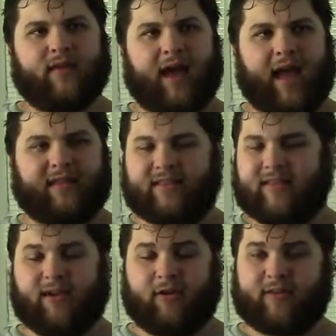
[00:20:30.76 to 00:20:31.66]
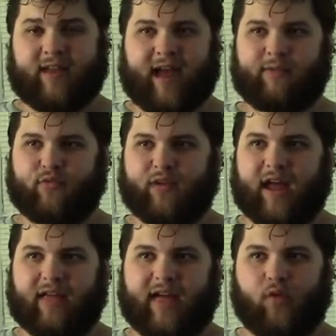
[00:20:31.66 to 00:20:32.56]
I there are times when
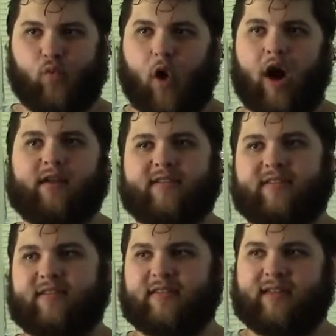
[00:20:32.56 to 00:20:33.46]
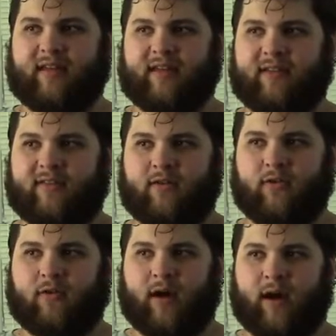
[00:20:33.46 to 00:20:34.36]
I like walked
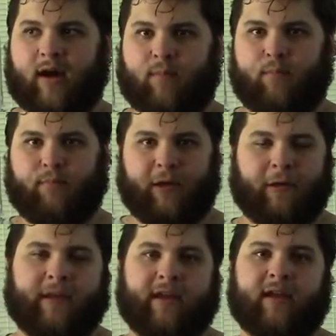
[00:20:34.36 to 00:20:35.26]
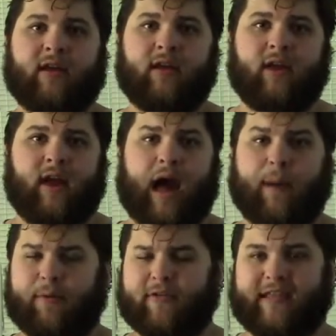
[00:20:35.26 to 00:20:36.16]
into a building, a
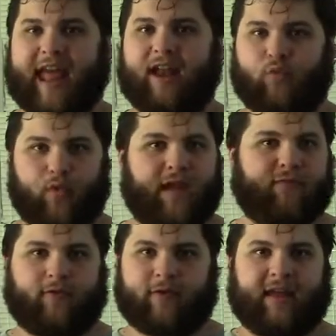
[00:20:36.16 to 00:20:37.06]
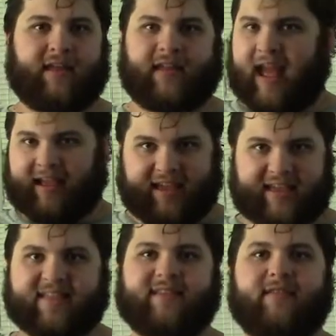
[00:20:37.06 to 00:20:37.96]
person had a rifle and I
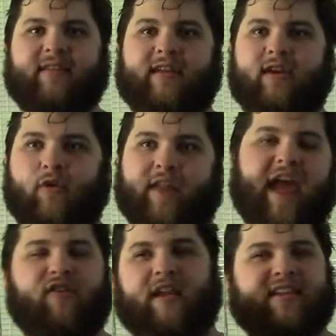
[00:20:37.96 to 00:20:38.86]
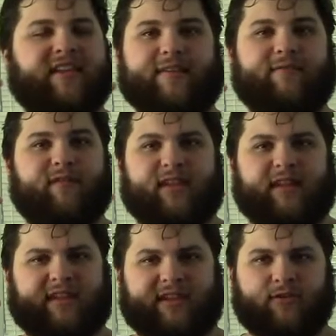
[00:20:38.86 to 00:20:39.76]
instantly go down. I didn't even
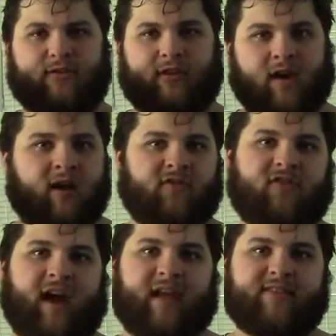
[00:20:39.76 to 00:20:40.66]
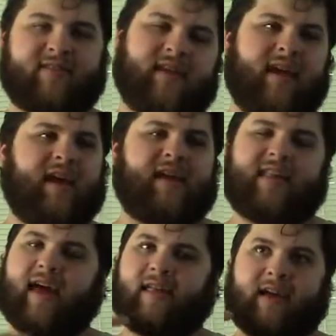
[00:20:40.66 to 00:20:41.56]
hear the gunshots.
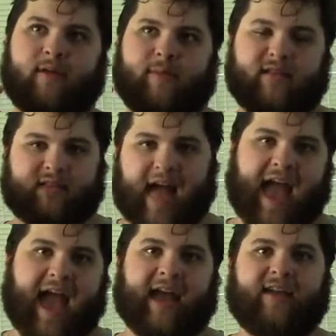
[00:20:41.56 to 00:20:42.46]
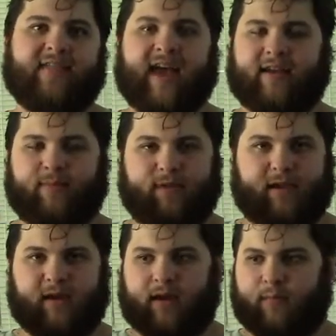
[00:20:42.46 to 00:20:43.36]
Now that could be lag, that could
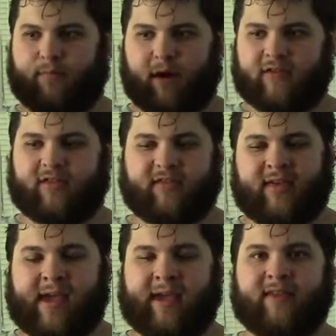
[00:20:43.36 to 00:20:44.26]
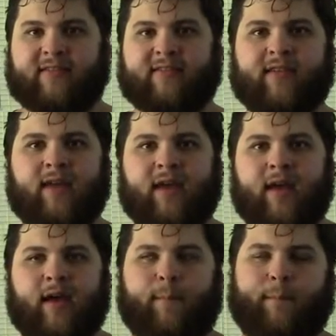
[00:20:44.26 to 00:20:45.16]
be a bunch of things,
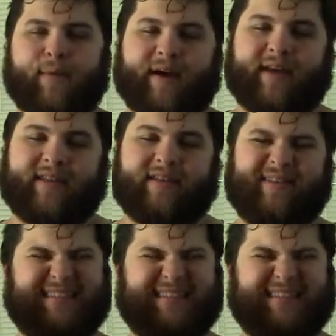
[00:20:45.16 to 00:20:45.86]
but